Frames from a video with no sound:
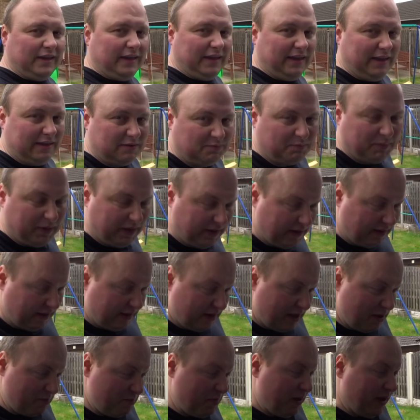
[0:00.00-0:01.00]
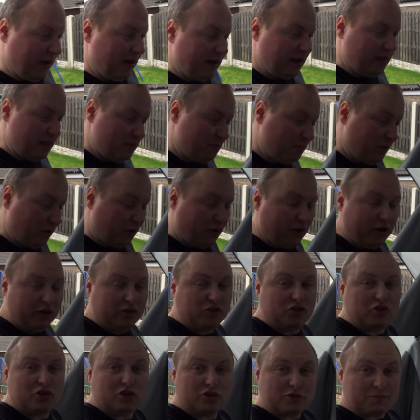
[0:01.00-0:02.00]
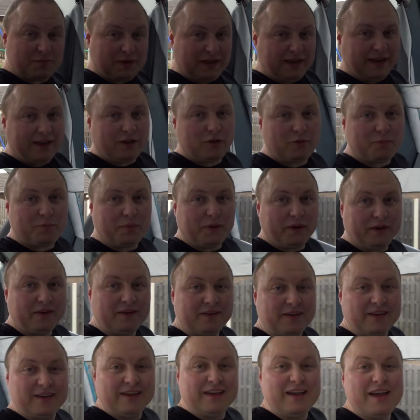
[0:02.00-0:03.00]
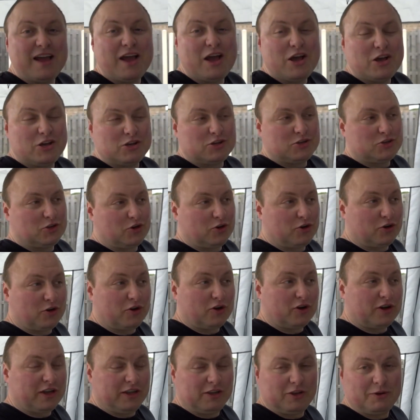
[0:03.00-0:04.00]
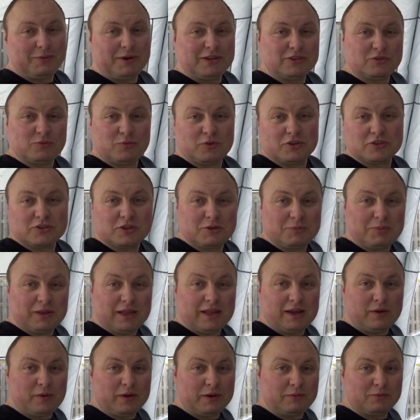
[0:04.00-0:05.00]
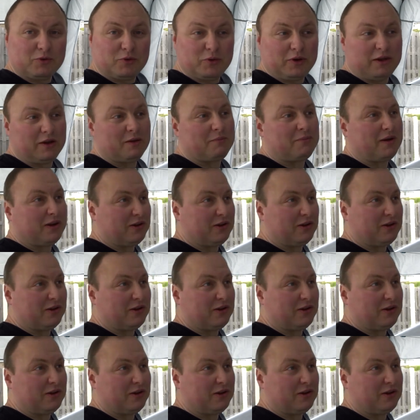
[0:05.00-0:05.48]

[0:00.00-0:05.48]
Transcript: It's been a pain in the butt and Joe's been helping. So can you imagine what it's gonna be like when I'm doing it on my